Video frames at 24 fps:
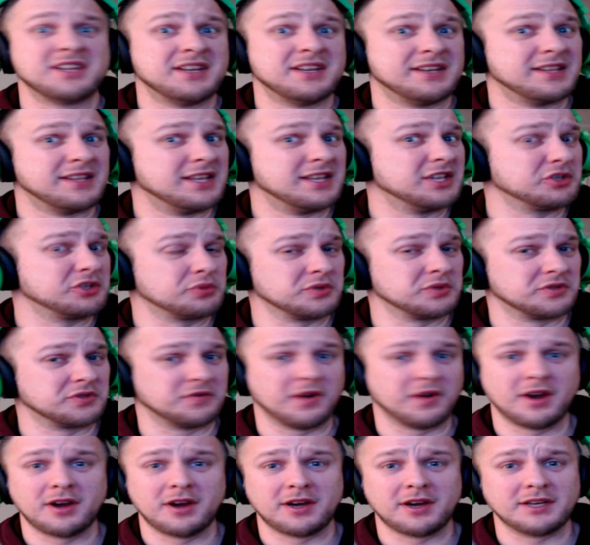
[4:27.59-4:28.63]
This was
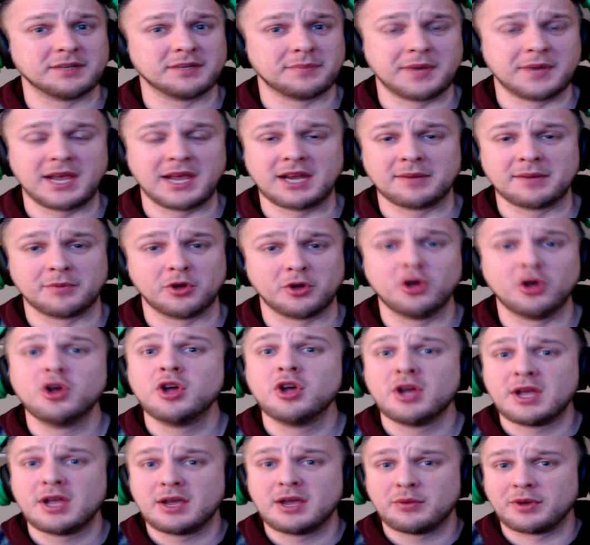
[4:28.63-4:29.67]
very debatable
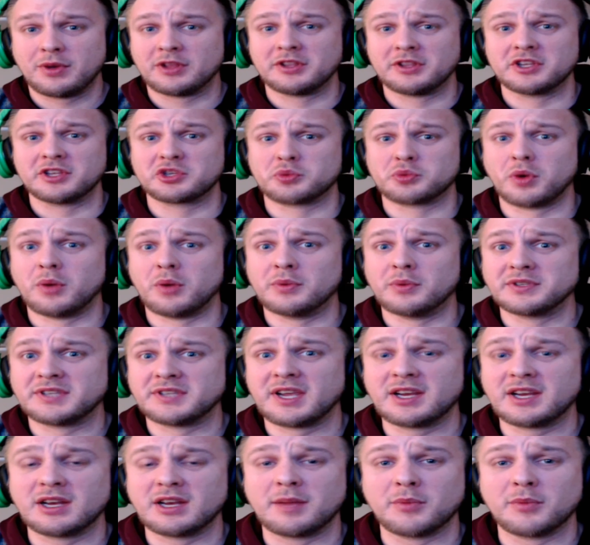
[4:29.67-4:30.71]
whether this one would
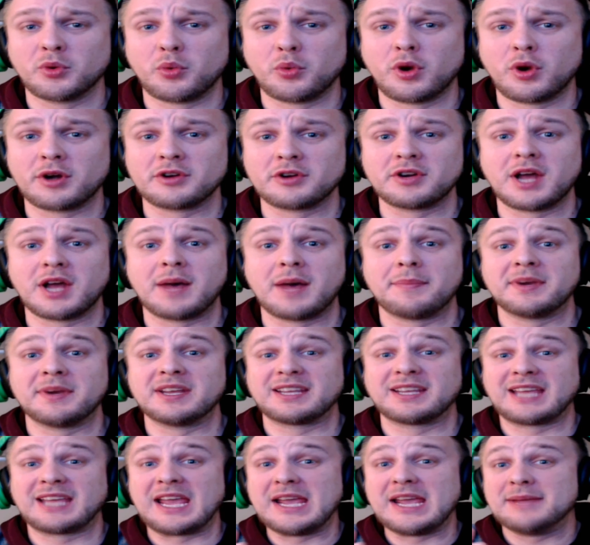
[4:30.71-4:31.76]
take number 1 or not, but it
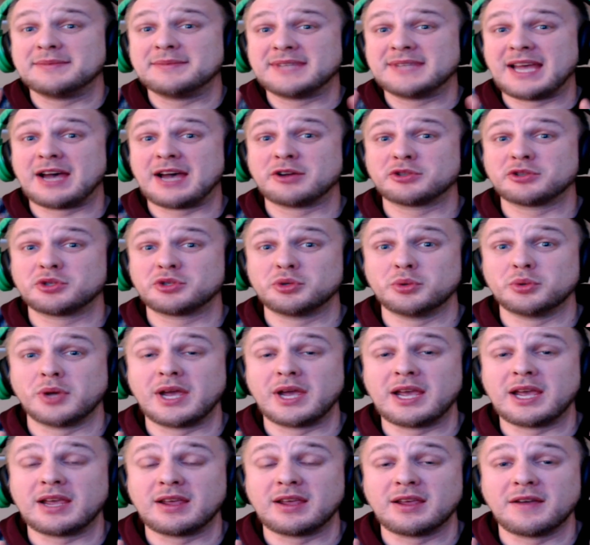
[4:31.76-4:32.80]
came down to
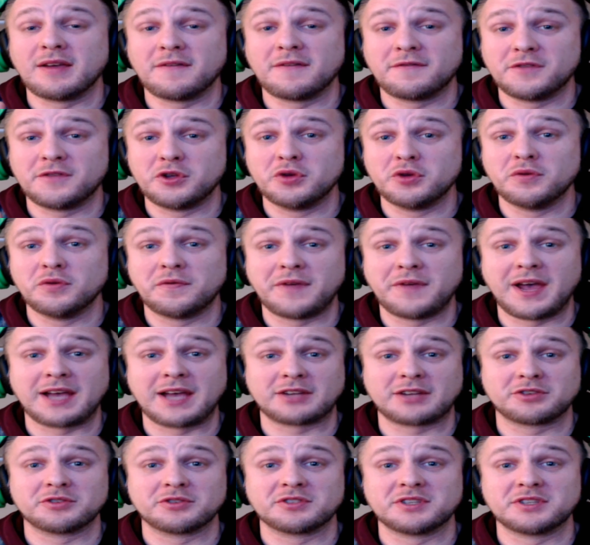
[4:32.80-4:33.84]
a few
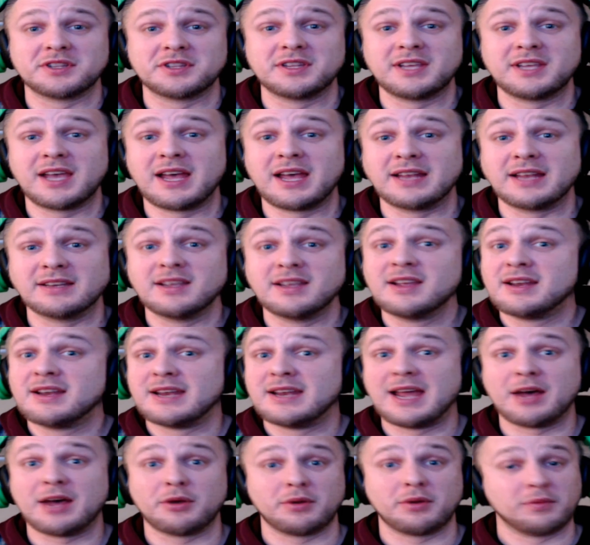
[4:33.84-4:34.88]
factors in the end.
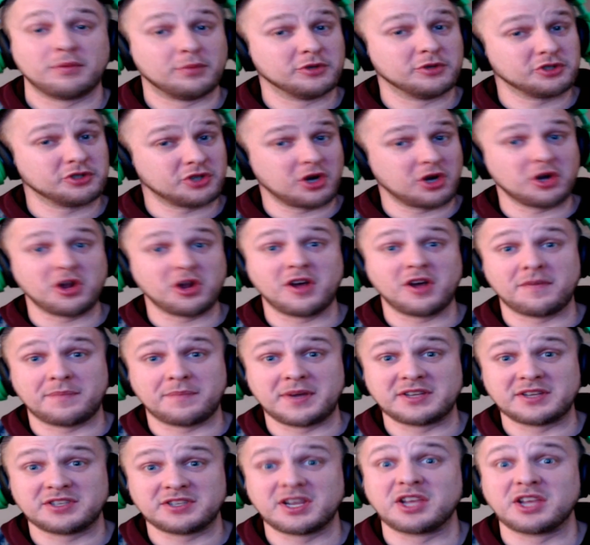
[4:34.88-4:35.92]
Now, we'll start off by
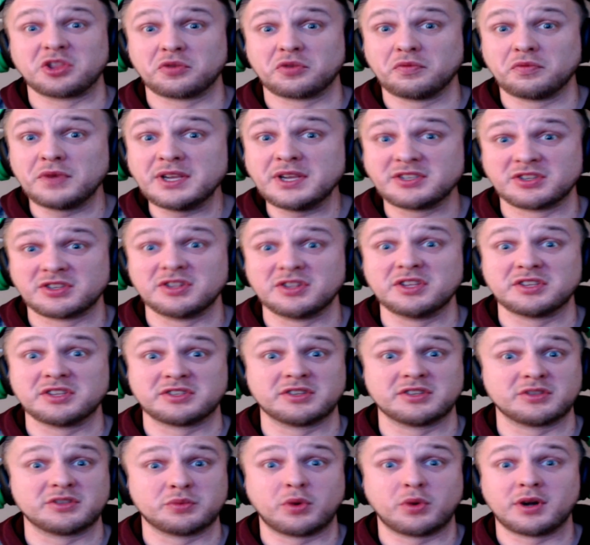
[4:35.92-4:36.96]
saying the reason this
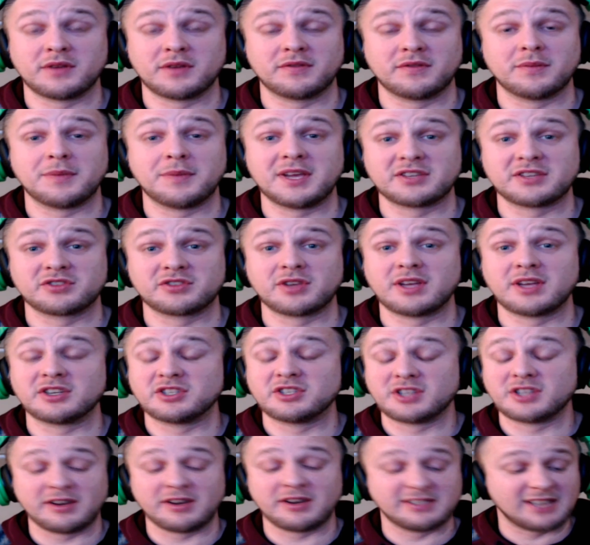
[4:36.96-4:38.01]
is one of the best
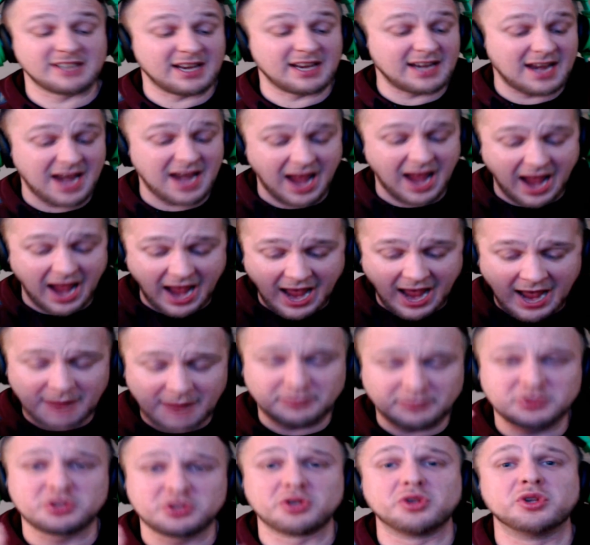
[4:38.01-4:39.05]
legendaries and an
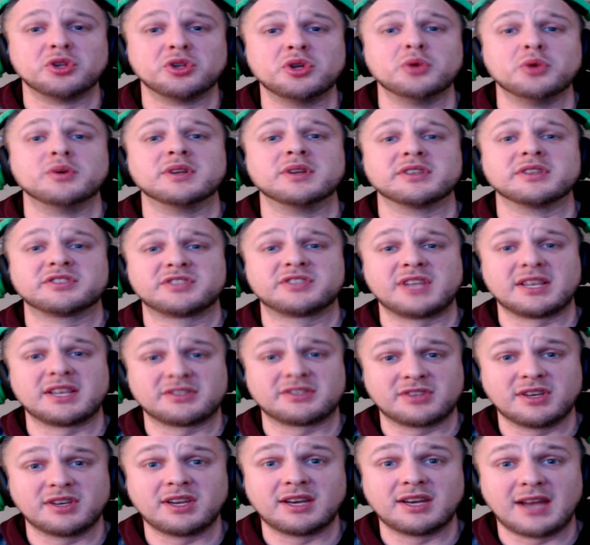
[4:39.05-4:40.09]
absolute
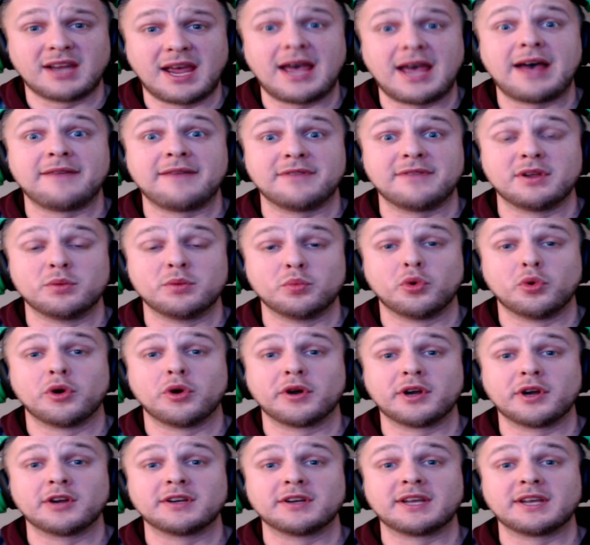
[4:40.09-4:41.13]
necessity to have in
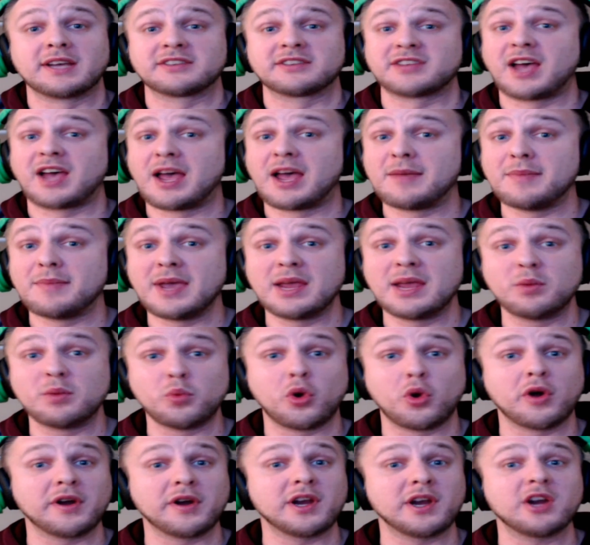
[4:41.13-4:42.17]
Warrior decks. I main
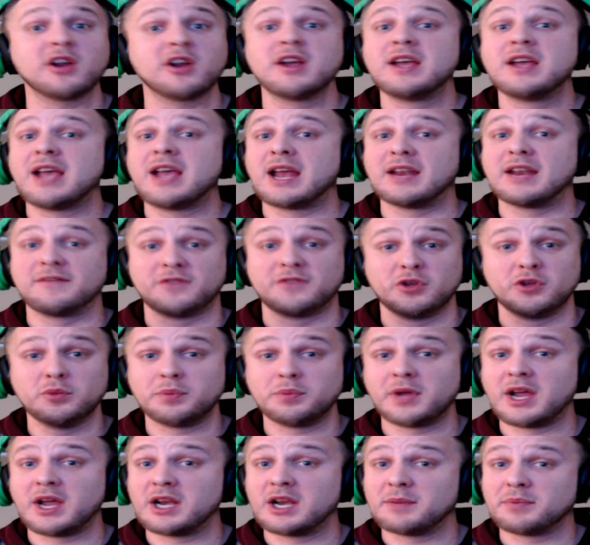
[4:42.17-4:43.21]
Warrior, and if you
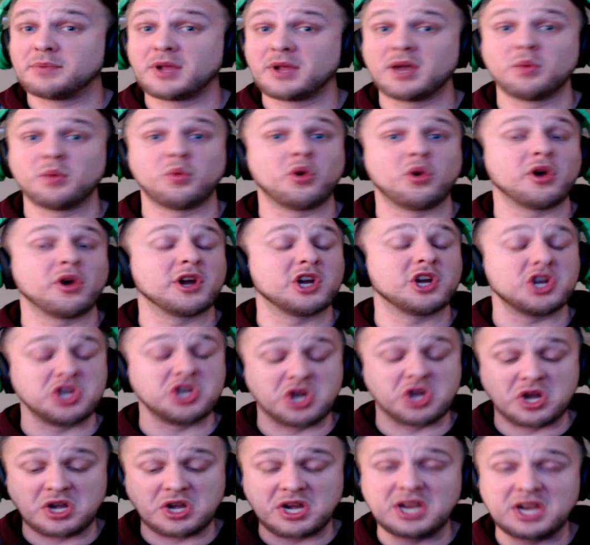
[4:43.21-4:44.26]
plan to play Warrior, you
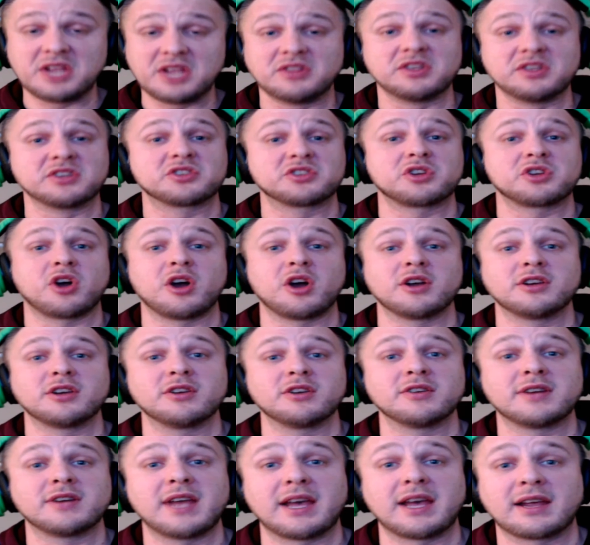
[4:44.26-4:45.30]
need this card in your
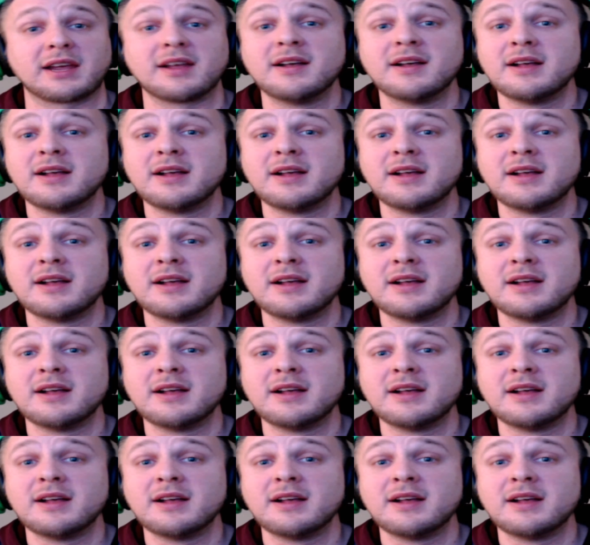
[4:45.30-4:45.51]
deck.